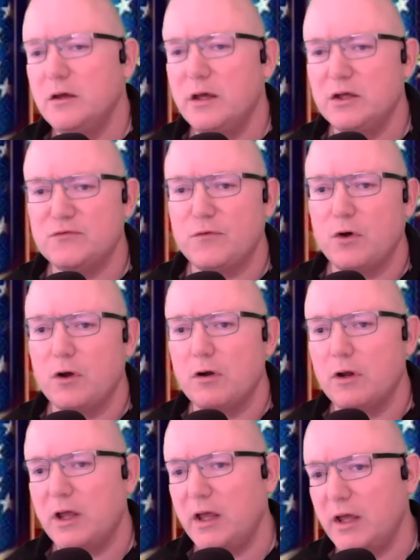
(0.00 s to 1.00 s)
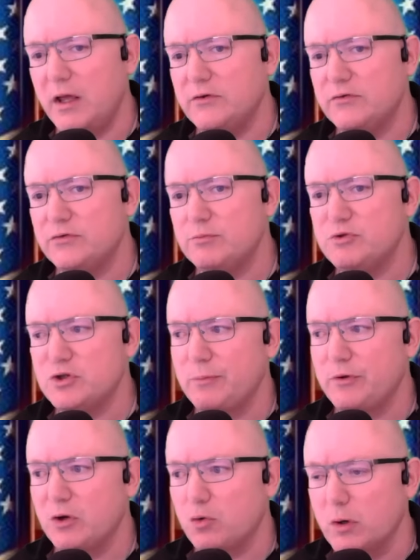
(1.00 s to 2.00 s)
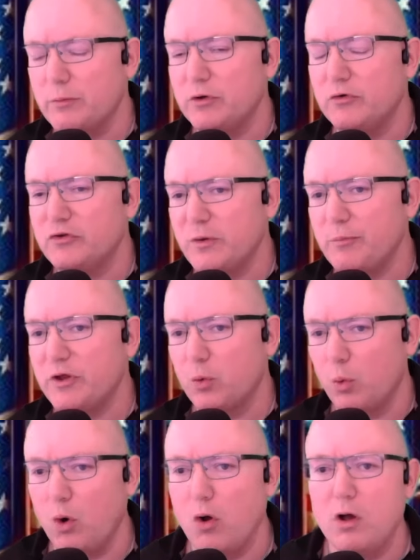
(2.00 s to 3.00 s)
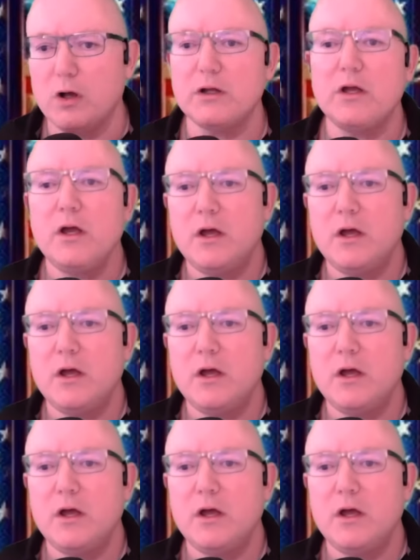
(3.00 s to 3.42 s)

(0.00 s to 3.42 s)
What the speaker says: as far as something criminal, something wrong.